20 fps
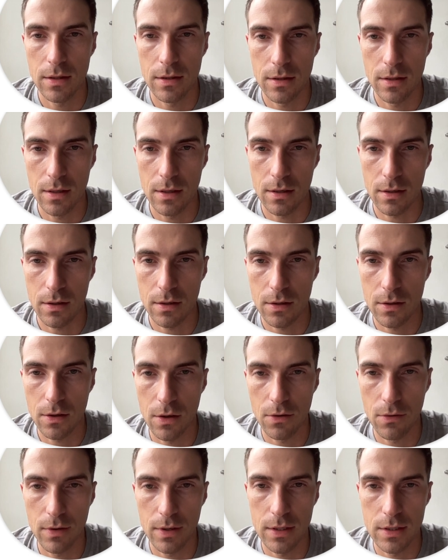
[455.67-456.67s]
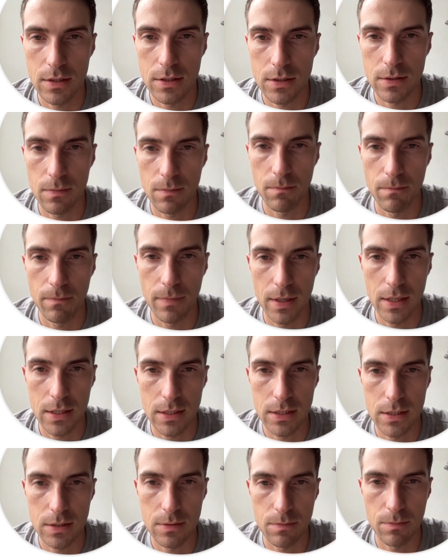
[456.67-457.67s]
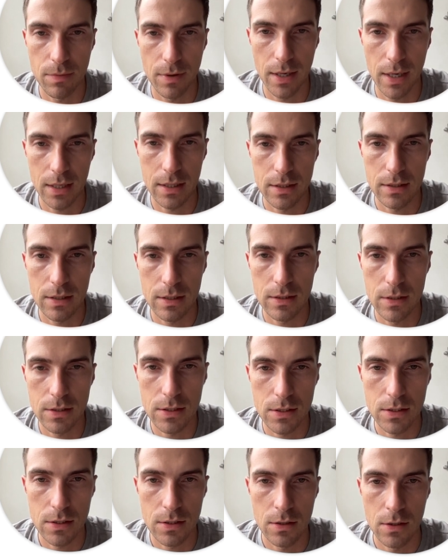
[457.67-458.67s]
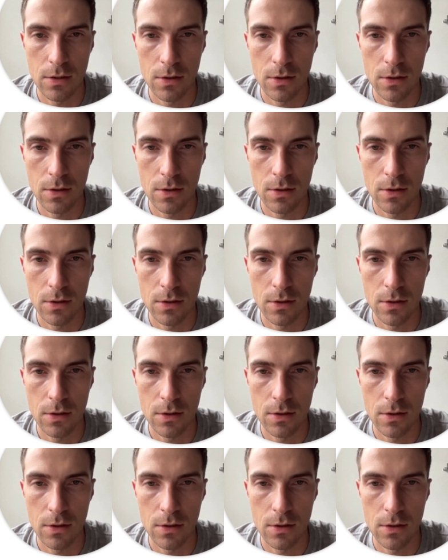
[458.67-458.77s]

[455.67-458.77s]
the current best practice